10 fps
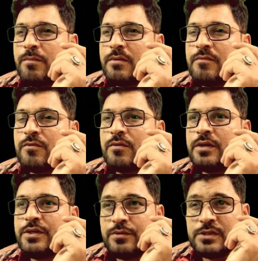
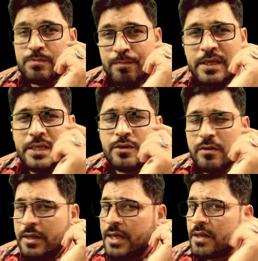Before you speak
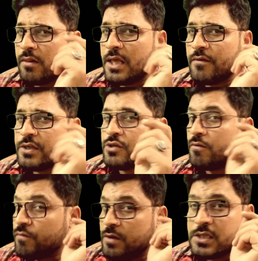your native language,
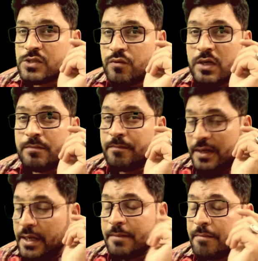your first word
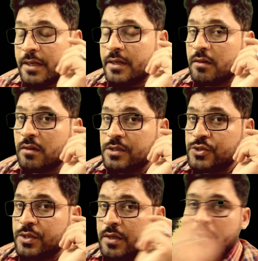can be in English.